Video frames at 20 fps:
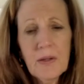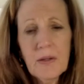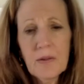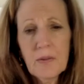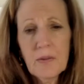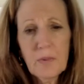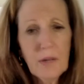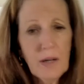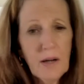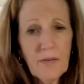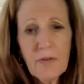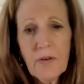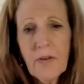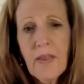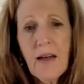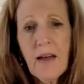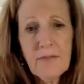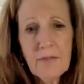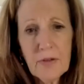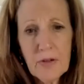whatever
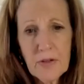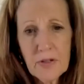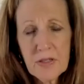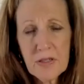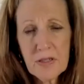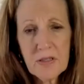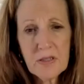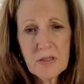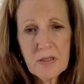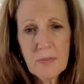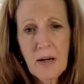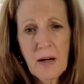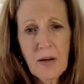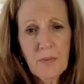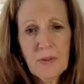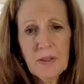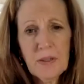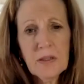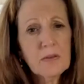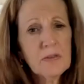that verse is about,
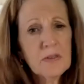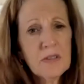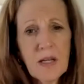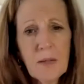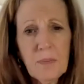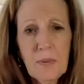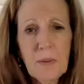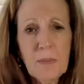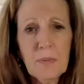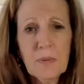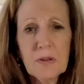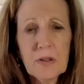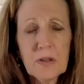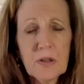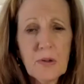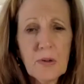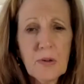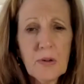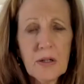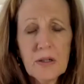we don't take people to
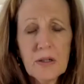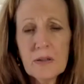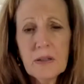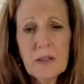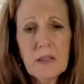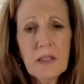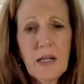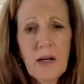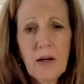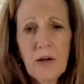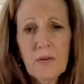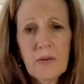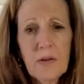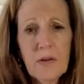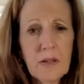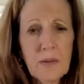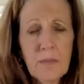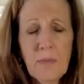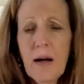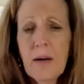court,
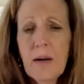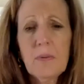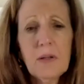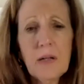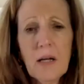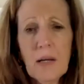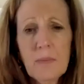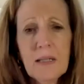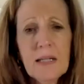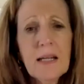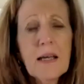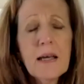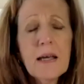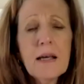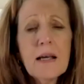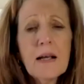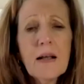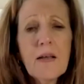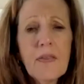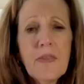in the Bible. I mean,
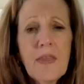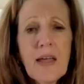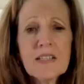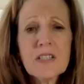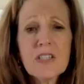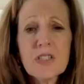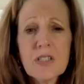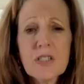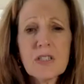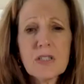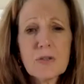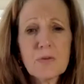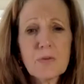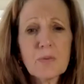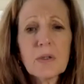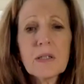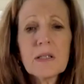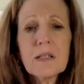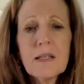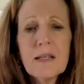that's just
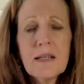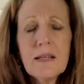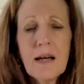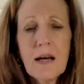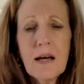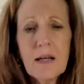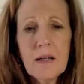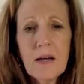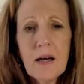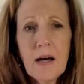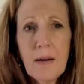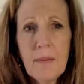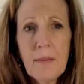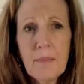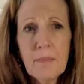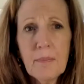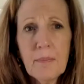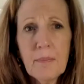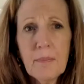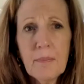really
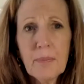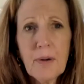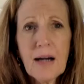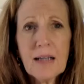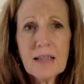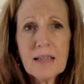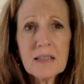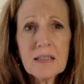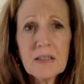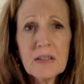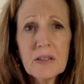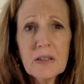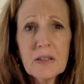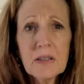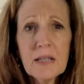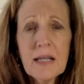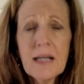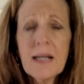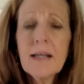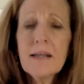
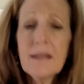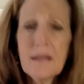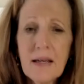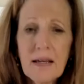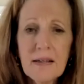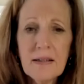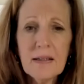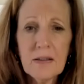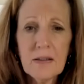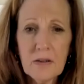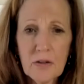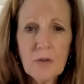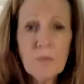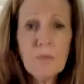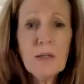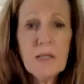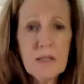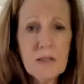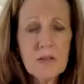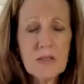practical. And again, it could be
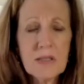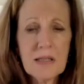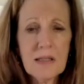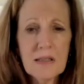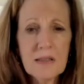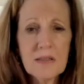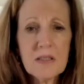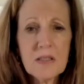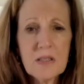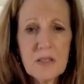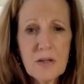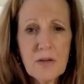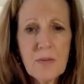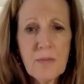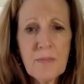used against you.